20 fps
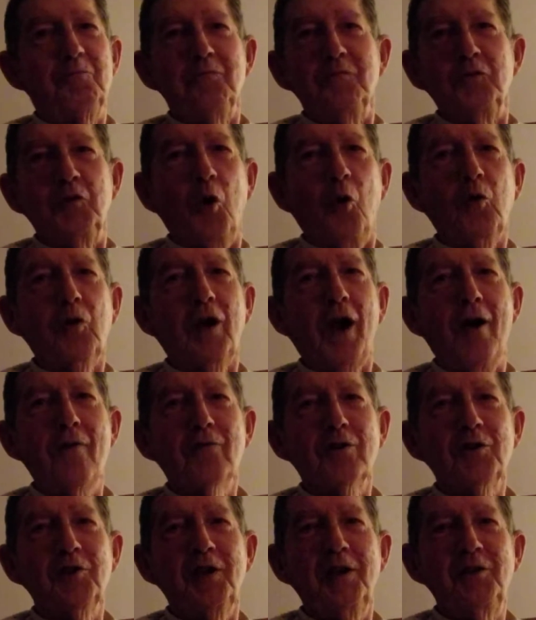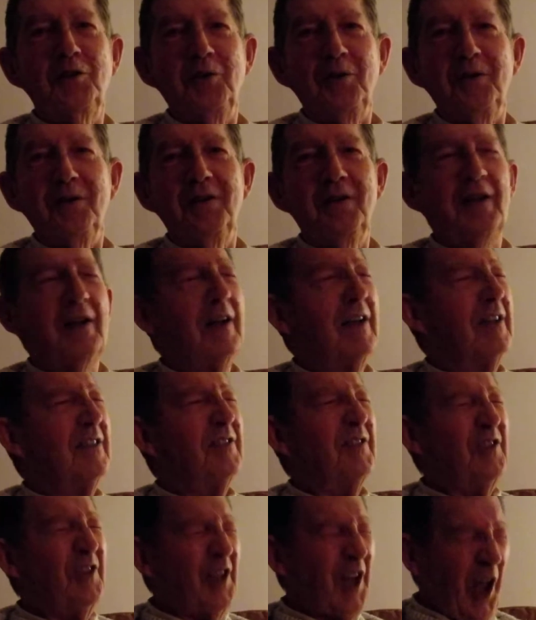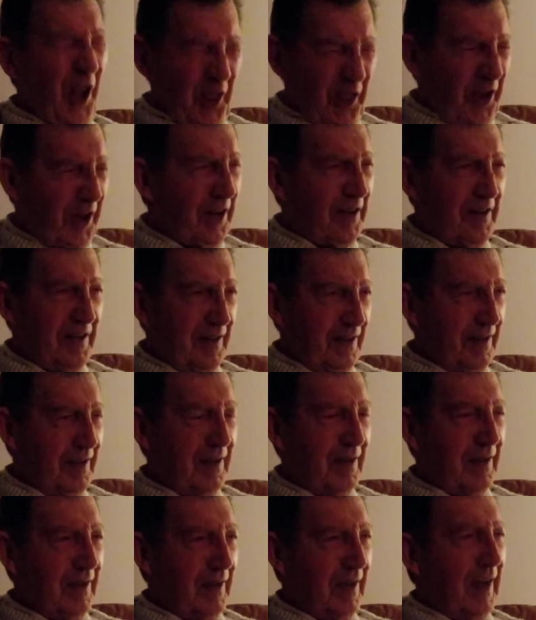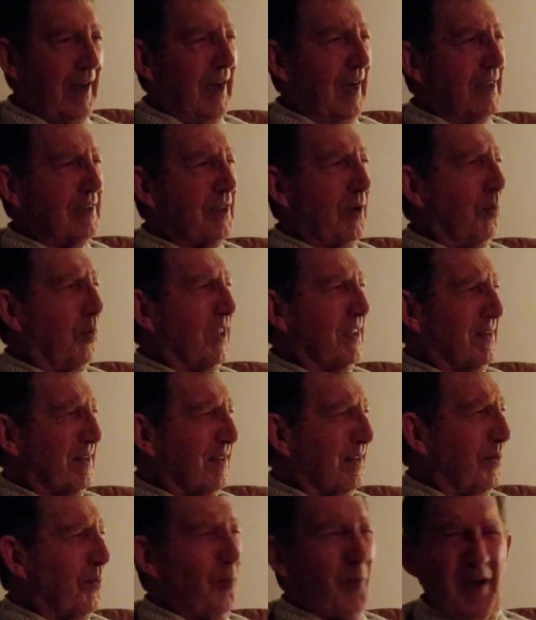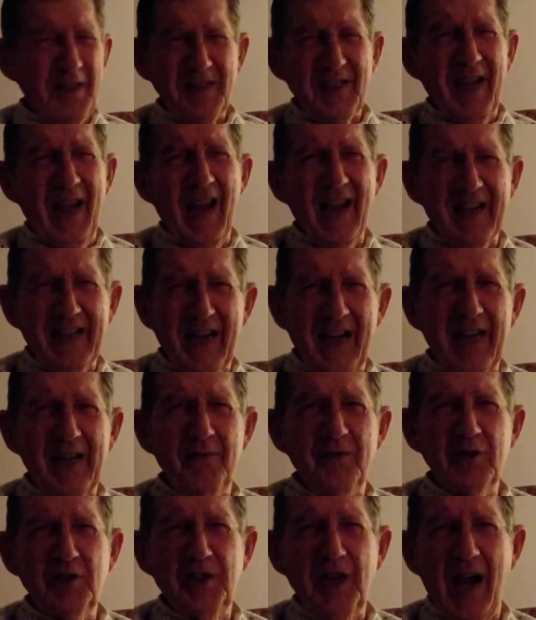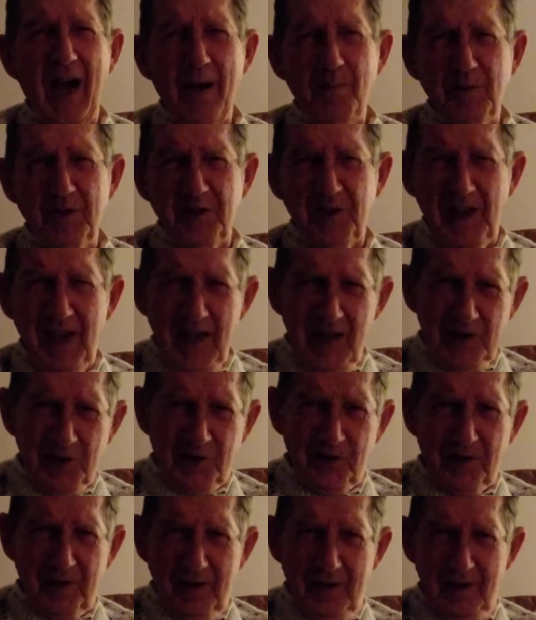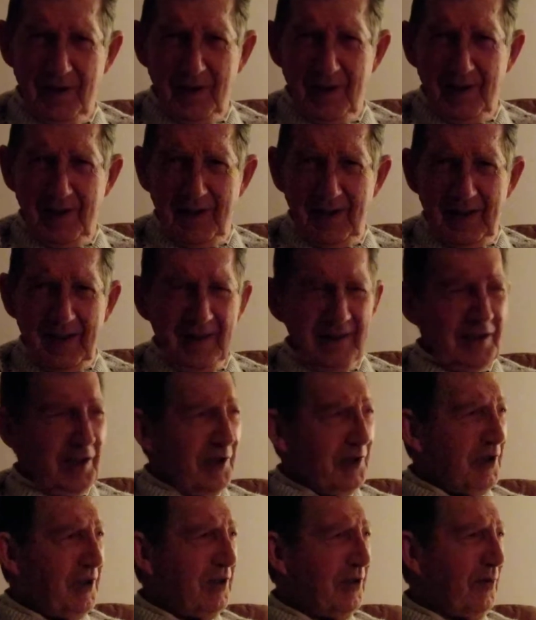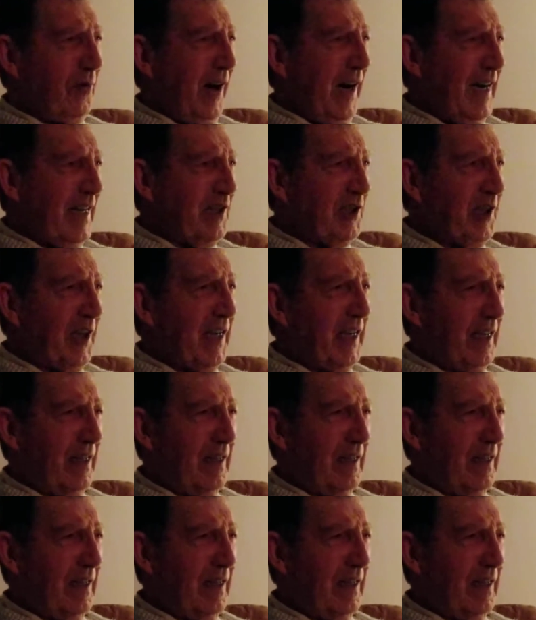No conversation. Nothing. So what the heck kind of a job is this? This is crazy.